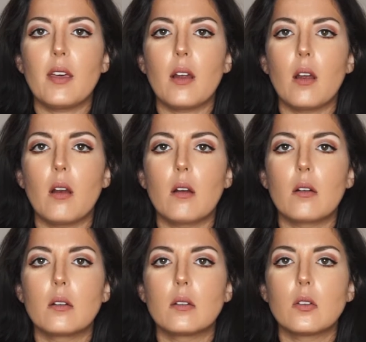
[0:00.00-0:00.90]
that
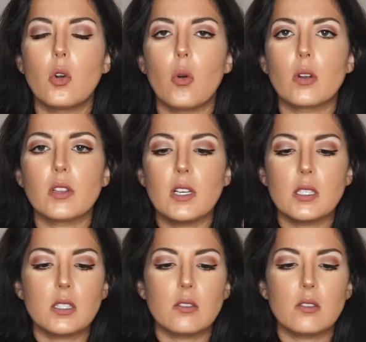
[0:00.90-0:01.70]
are cordless.